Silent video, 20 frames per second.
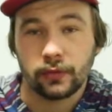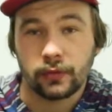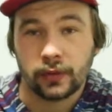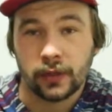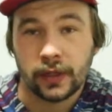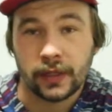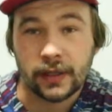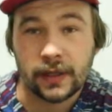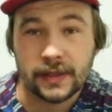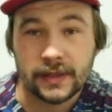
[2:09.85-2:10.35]

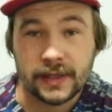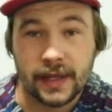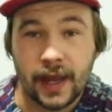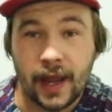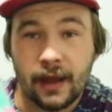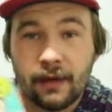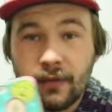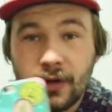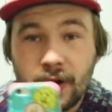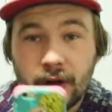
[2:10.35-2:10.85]
It doesn't
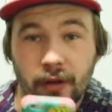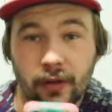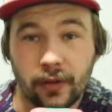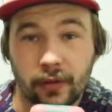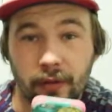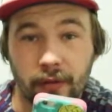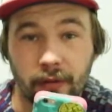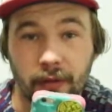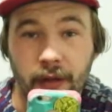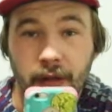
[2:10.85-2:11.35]
have all
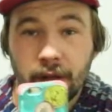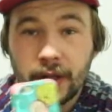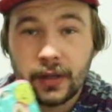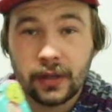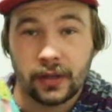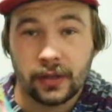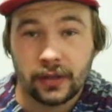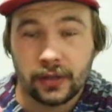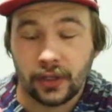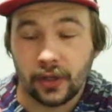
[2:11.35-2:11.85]
the,
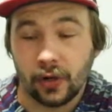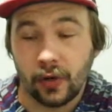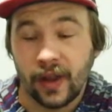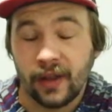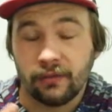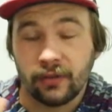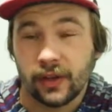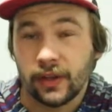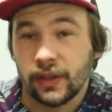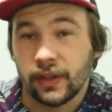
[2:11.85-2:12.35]

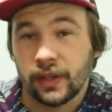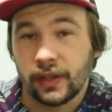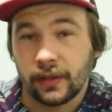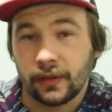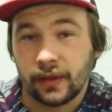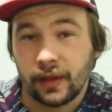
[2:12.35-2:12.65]
everything